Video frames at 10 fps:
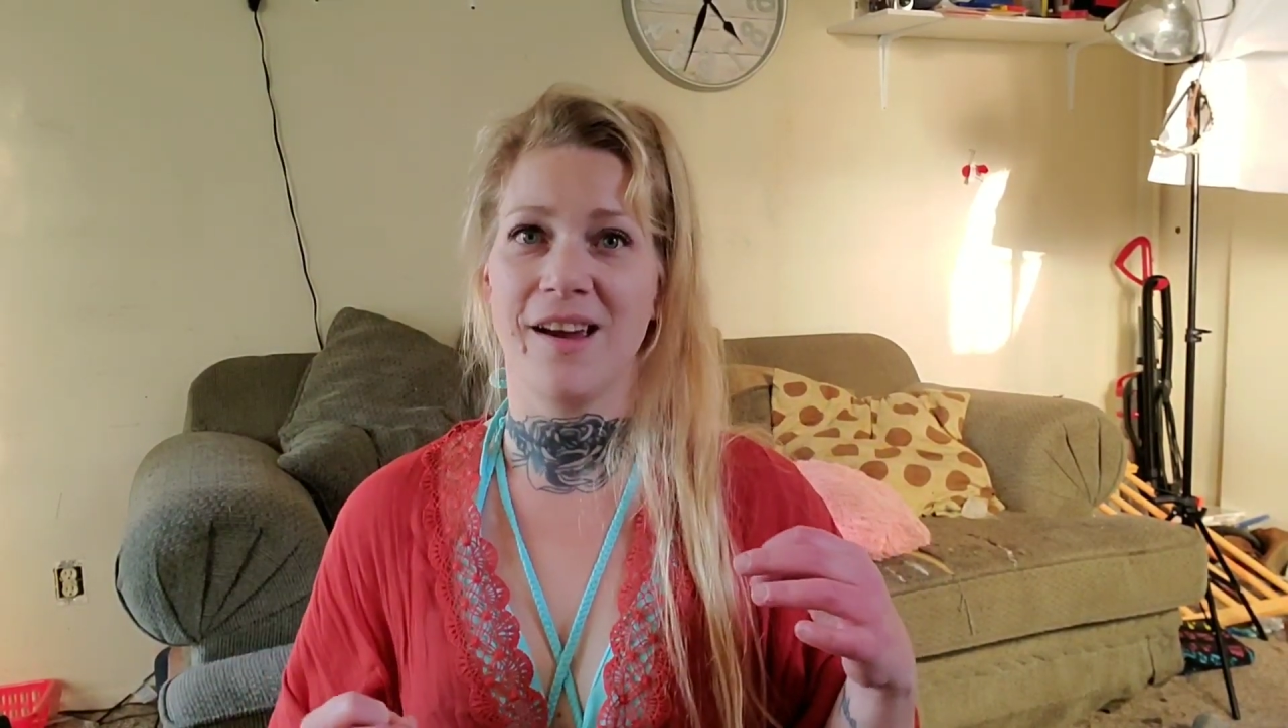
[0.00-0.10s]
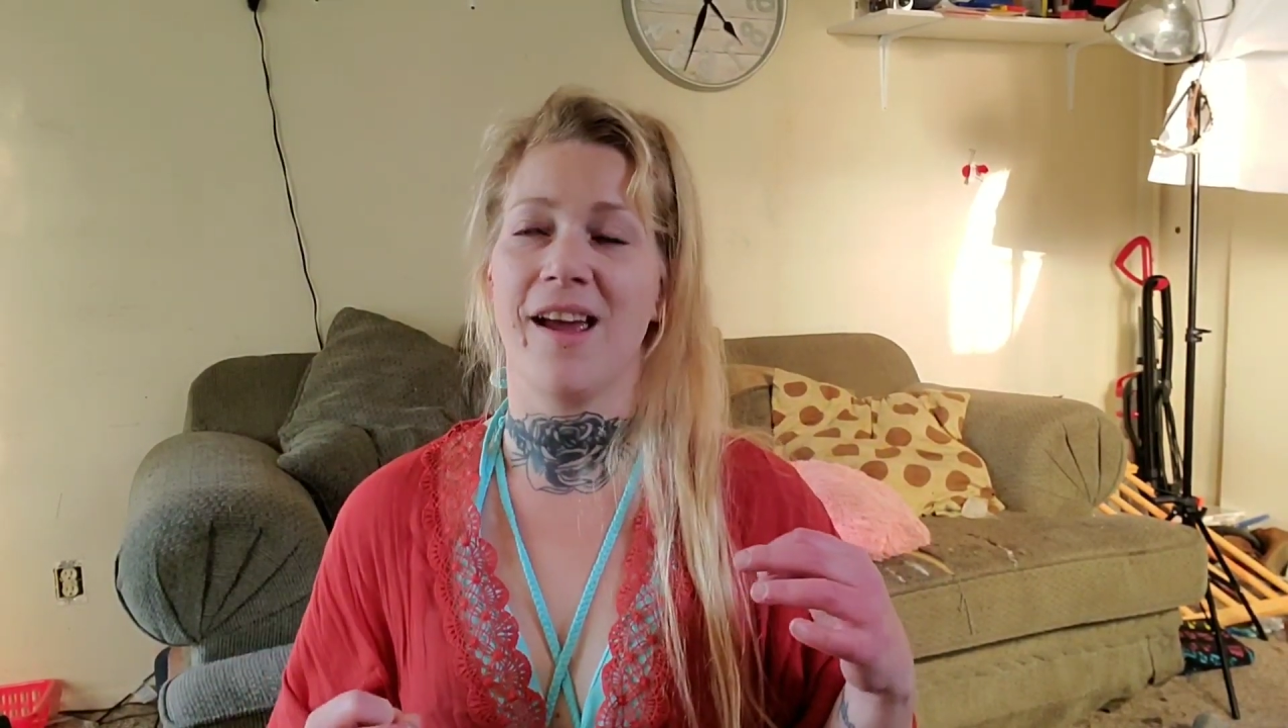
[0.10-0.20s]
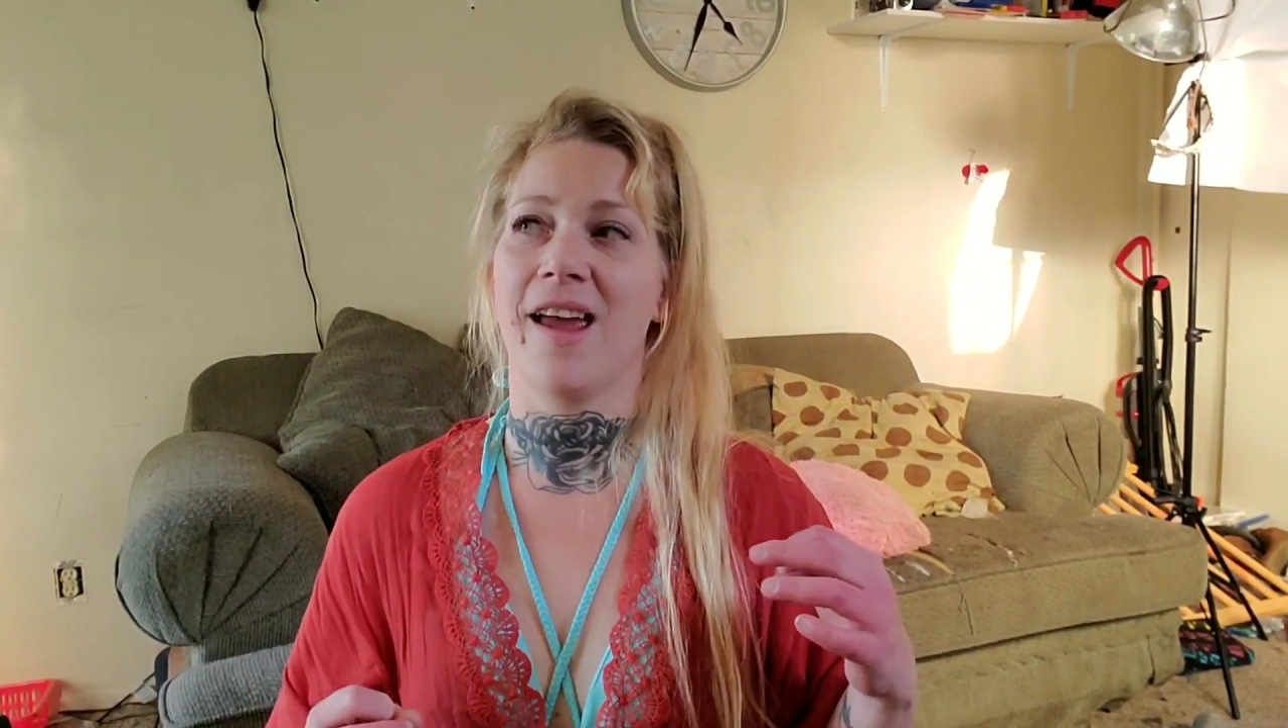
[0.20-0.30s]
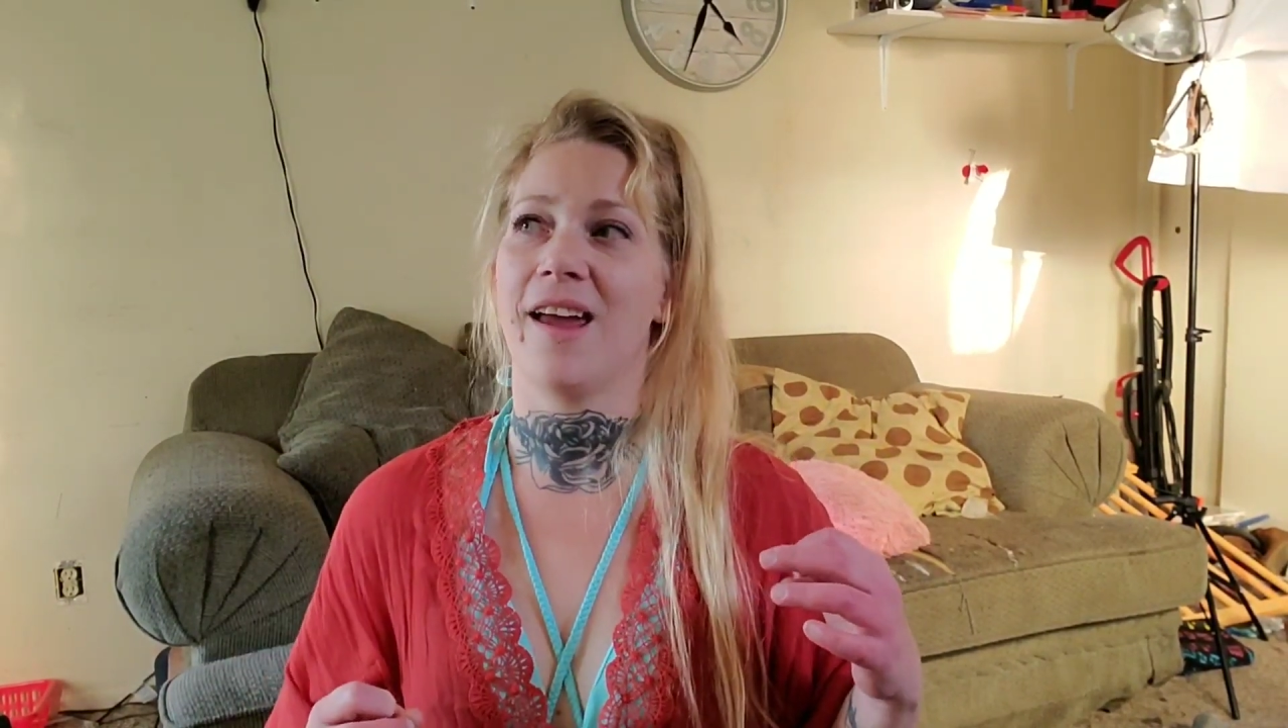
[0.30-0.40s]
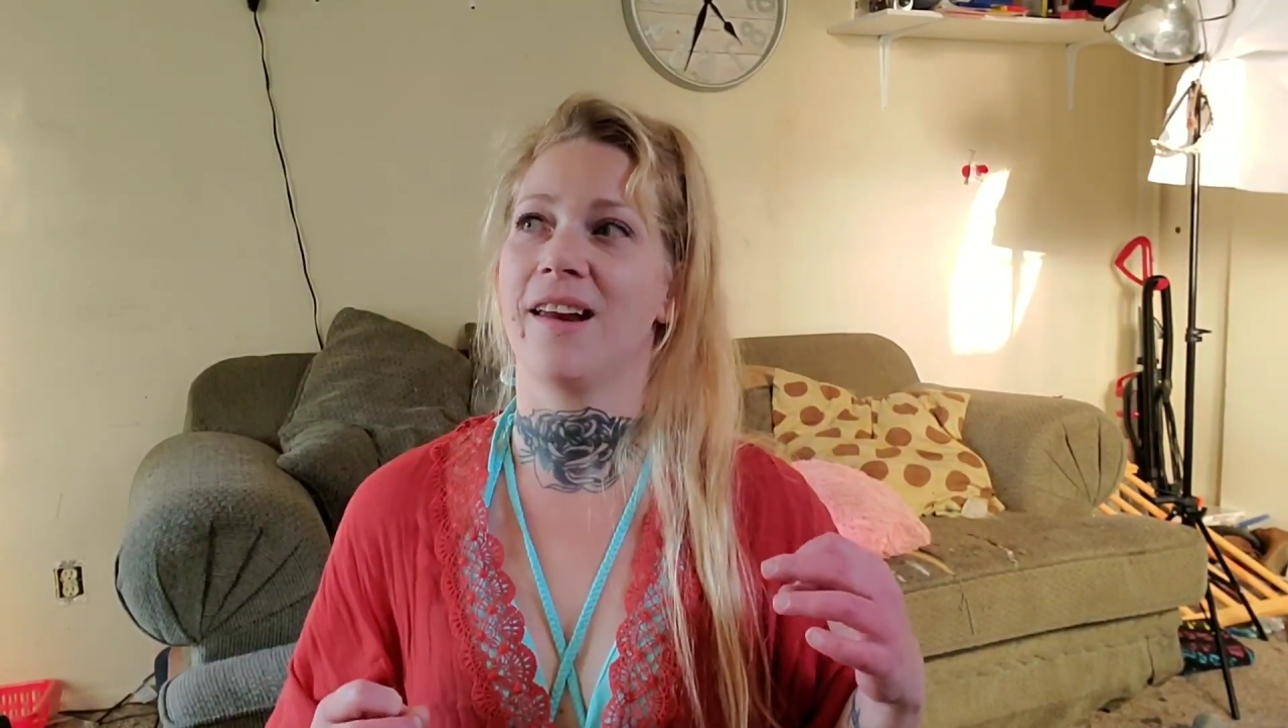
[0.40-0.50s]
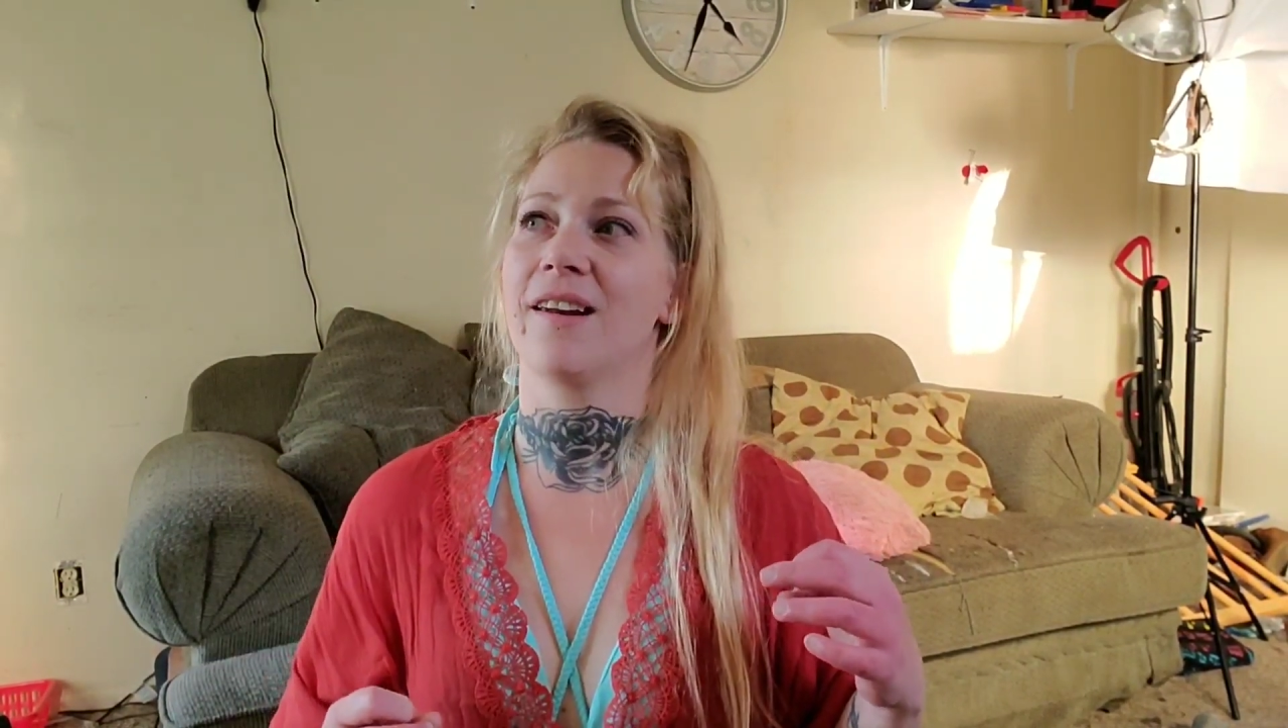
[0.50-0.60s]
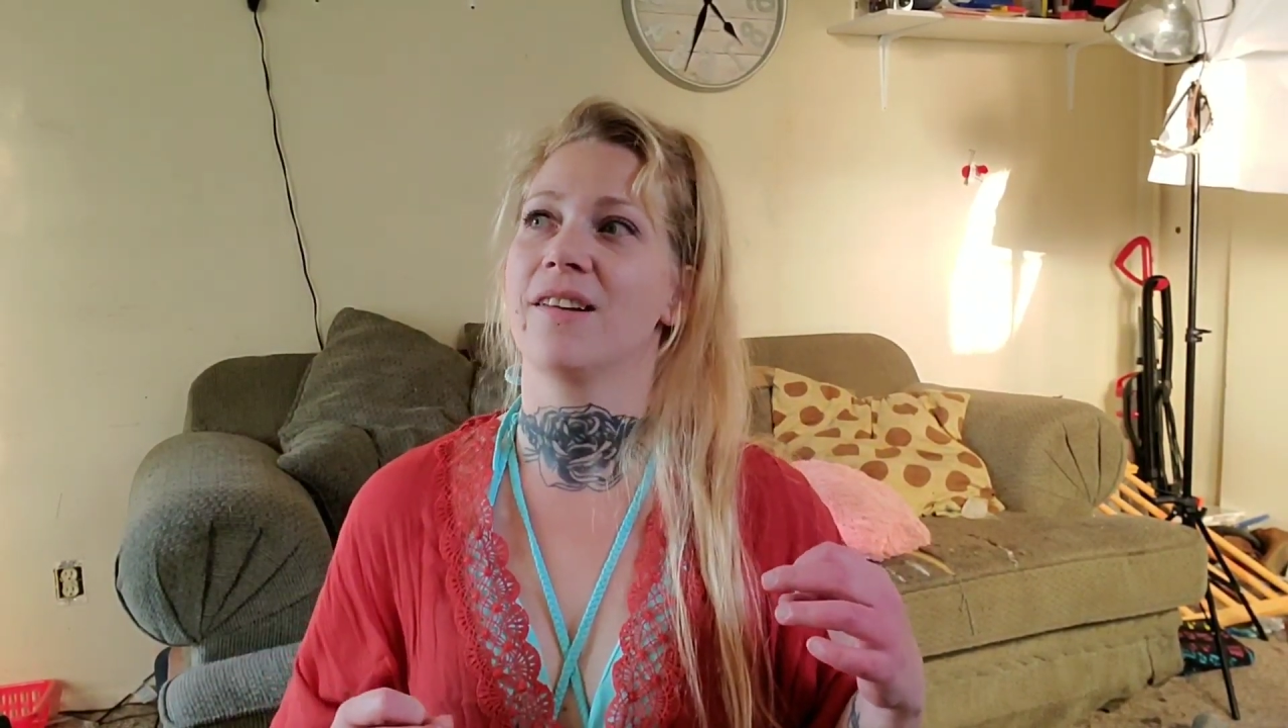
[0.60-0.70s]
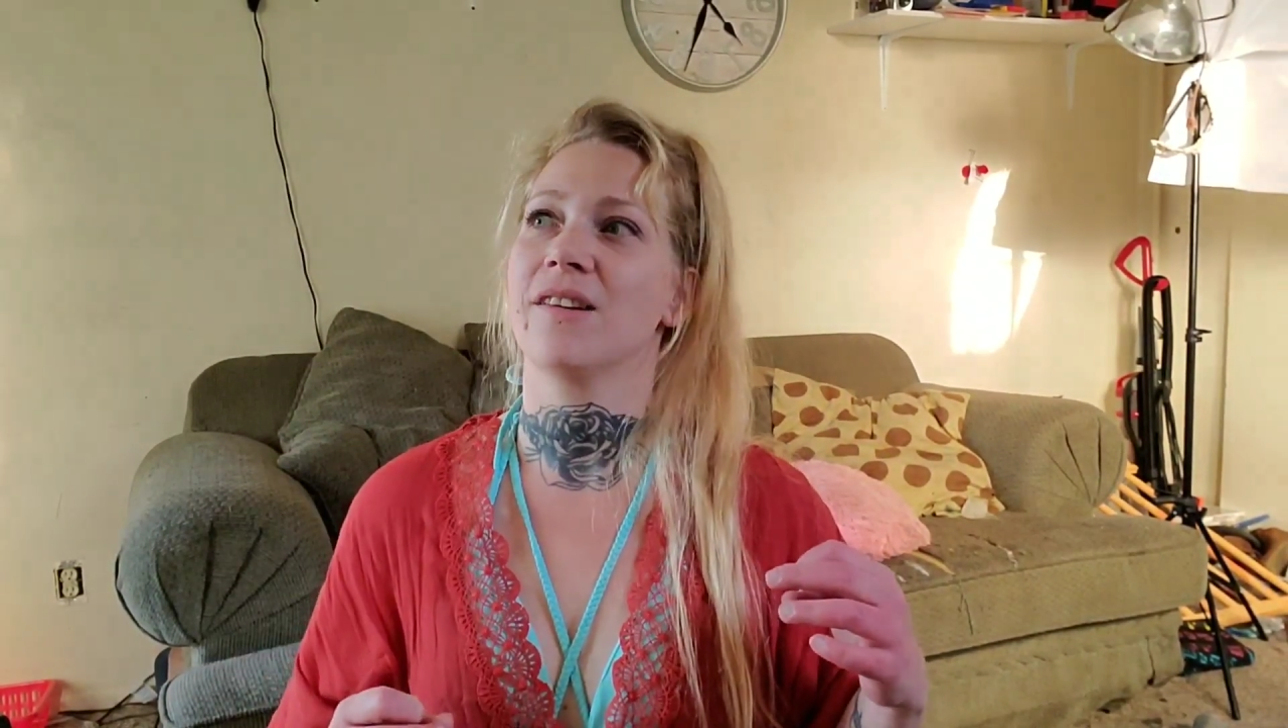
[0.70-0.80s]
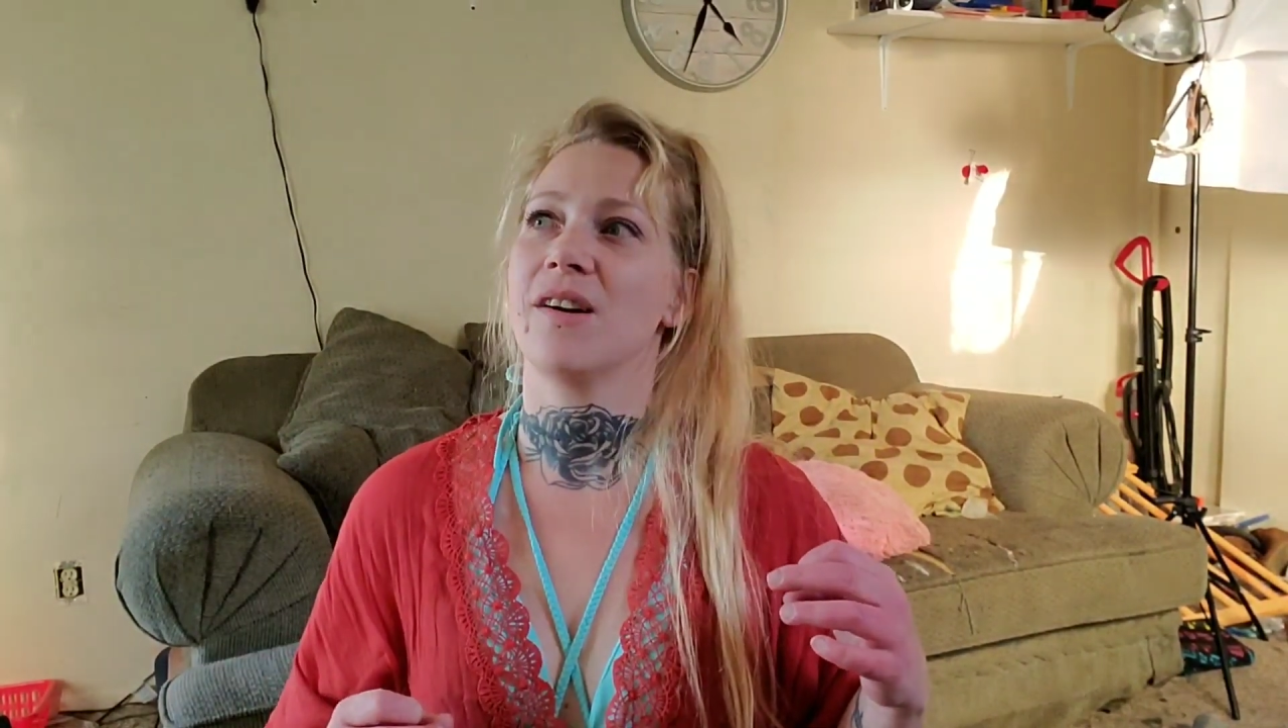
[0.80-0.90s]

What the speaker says: and